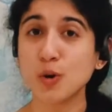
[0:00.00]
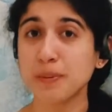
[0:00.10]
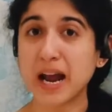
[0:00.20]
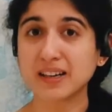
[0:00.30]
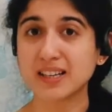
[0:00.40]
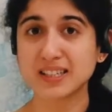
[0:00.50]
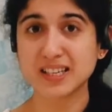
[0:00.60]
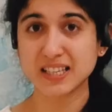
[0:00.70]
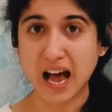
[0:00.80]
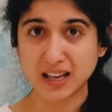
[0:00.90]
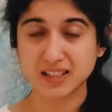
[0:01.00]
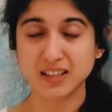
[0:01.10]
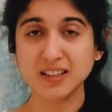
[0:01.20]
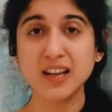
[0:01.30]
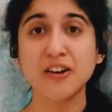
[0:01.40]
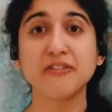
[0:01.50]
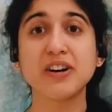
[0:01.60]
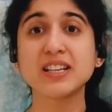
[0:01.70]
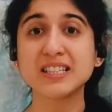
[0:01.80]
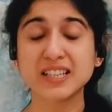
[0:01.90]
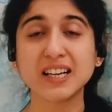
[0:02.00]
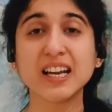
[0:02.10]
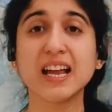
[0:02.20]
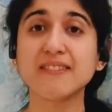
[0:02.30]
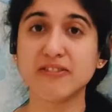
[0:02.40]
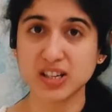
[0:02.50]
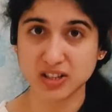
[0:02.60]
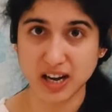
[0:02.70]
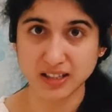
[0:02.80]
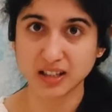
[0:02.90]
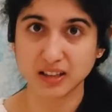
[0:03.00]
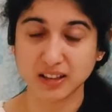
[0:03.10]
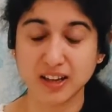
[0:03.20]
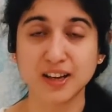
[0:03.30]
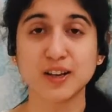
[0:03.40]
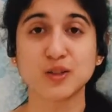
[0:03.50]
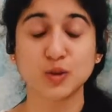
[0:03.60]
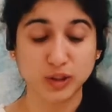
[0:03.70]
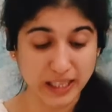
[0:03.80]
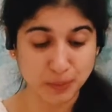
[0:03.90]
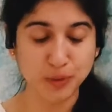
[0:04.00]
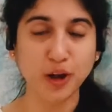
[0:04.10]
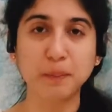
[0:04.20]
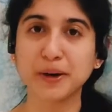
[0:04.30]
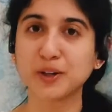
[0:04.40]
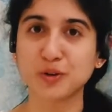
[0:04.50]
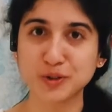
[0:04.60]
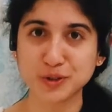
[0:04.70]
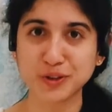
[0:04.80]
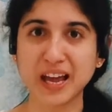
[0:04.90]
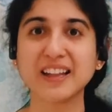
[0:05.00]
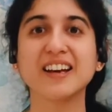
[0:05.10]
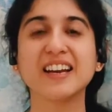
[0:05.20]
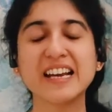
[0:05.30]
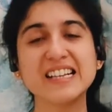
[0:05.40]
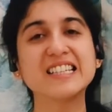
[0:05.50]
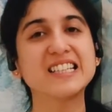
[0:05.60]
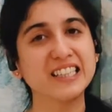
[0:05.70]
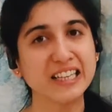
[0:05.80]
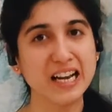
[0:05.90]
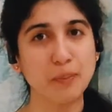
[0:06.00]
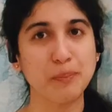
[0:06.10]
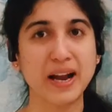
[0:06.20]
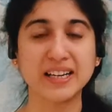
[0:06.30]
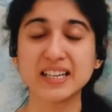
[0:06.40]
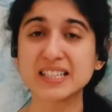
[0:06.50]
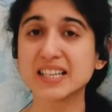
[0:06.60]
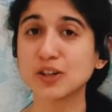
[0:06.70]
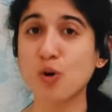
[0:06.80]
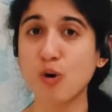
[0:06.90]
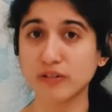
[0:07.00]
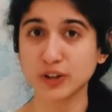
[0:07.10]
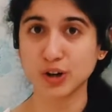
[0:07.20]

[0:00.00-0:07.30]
To practice this asana, first sit in Vajrasana. So keep your big toes together, heels little apart and sit over